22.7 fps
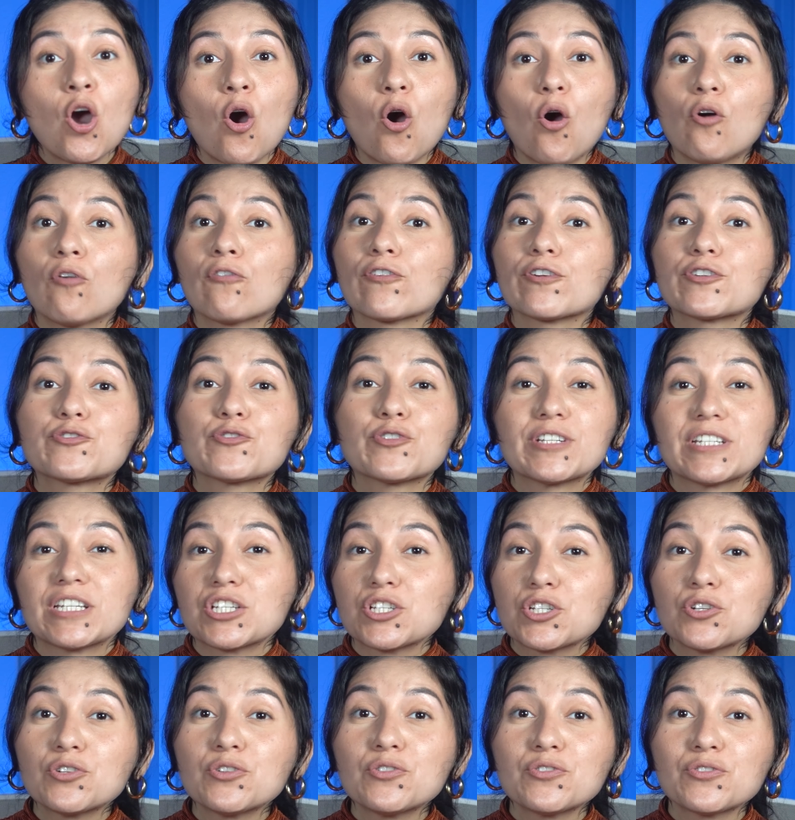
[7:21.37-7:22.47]
over
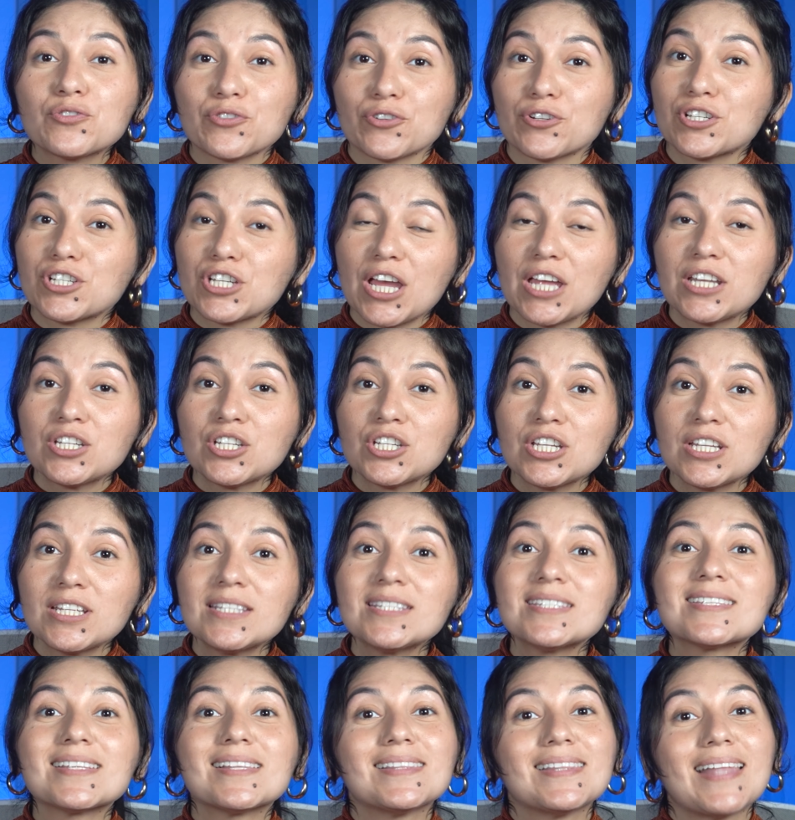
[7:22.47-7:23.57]
traditional search
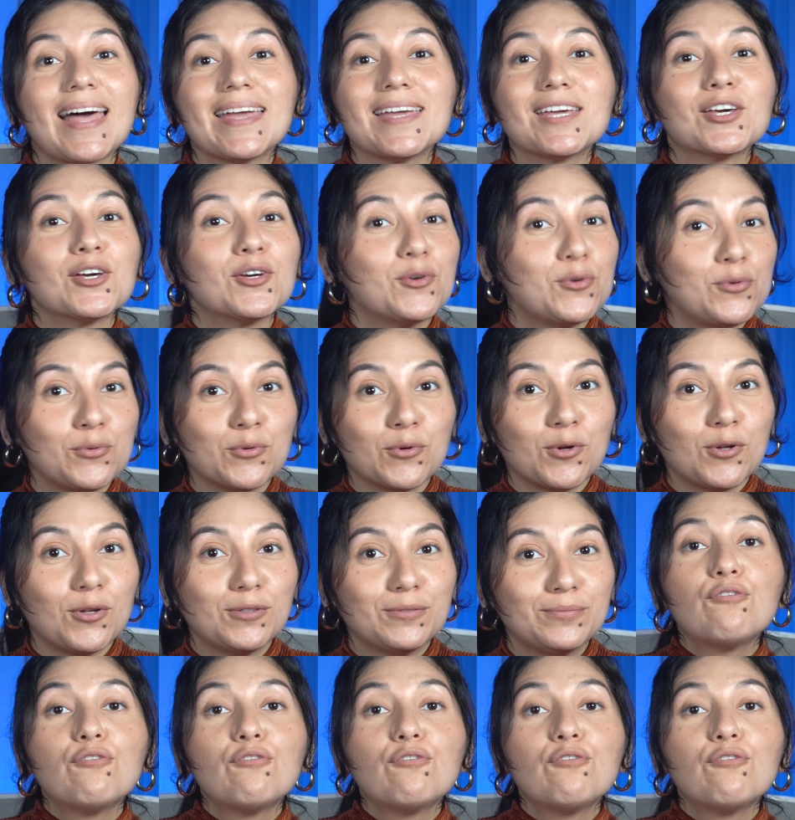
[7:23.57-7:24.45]
engines like Google.